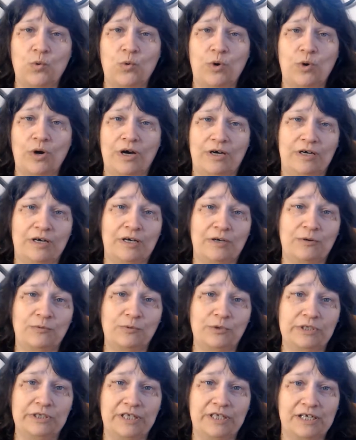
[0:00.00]
I
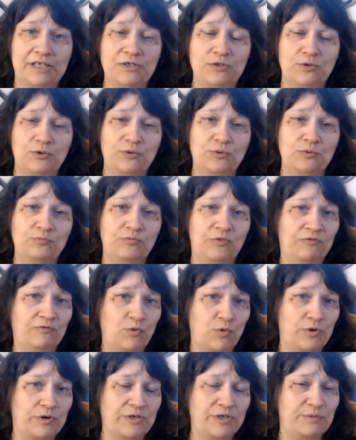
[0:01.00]
would like to, of
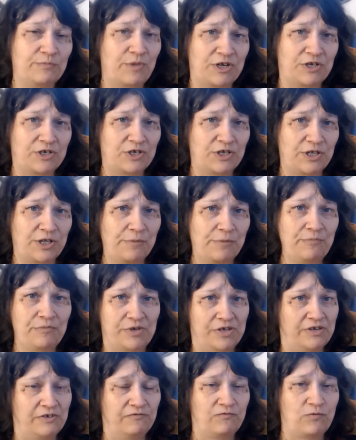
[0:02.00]
course, mention them
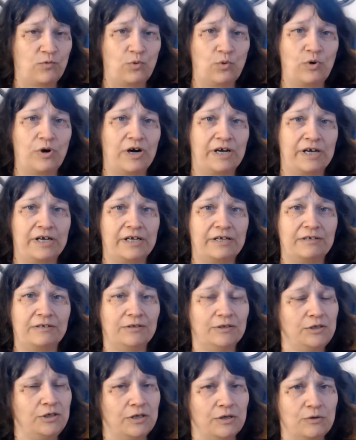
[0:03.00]
before I,
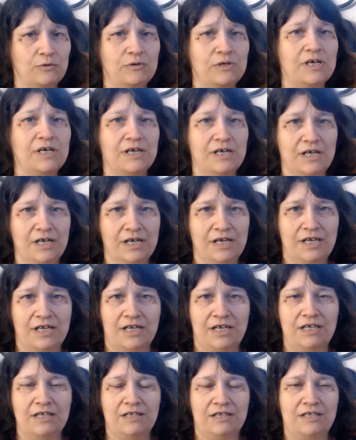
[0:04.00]

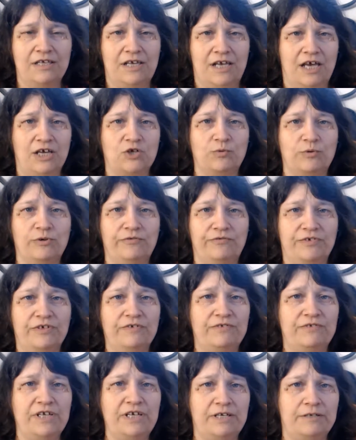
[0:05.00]
hit the actual
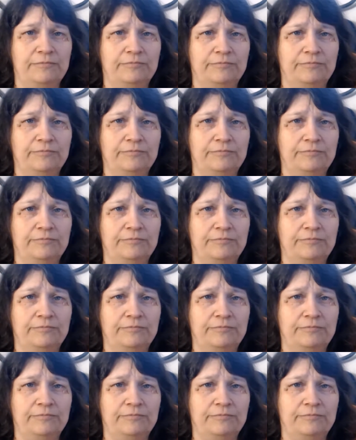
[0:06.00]
15.